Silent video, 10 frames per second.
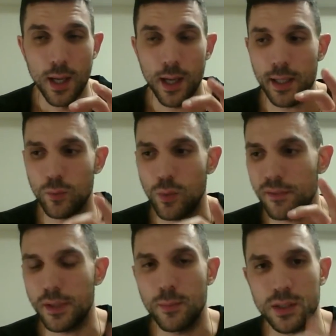and one
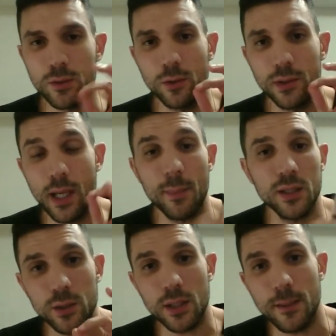of them is called
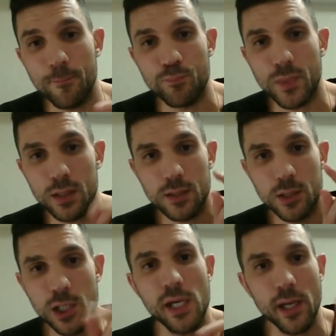Yamanote. It's
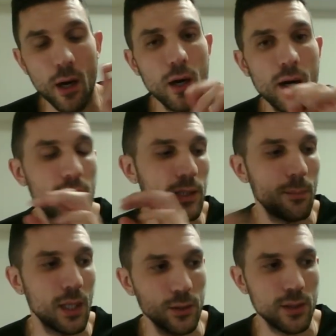JR
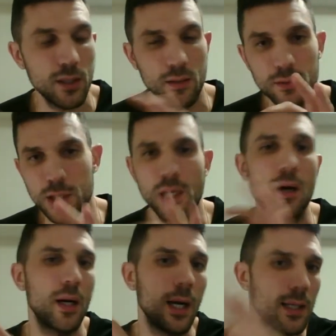Yamanote.
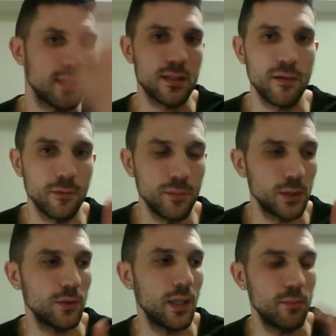JR has several
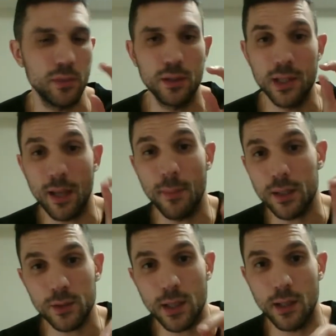metro line, but the
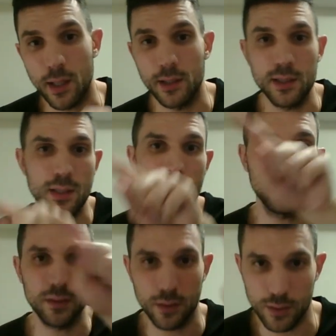Yamanote line is like
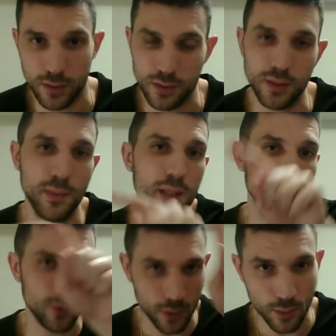some kind
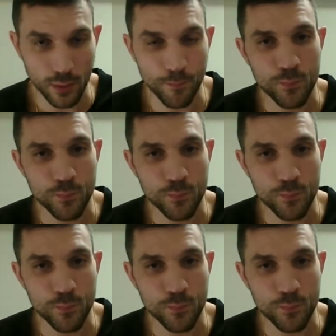of circle.